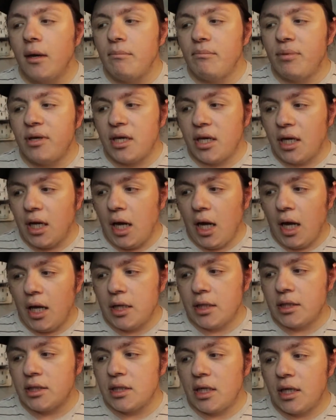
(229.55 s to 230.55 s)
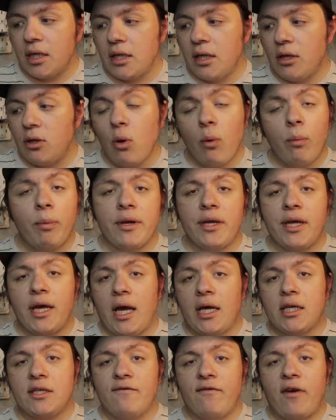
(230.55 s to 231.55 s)
because nobody
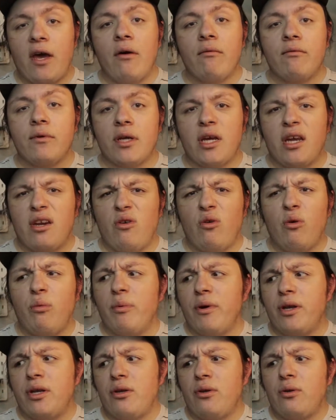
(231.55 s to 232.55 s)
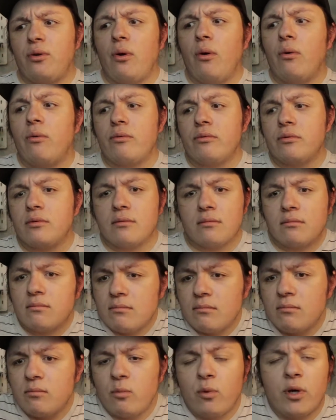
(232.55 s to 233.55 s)
has found it and nobody knows
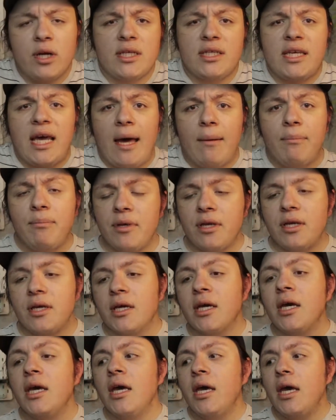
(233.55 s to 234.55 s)
what is happening.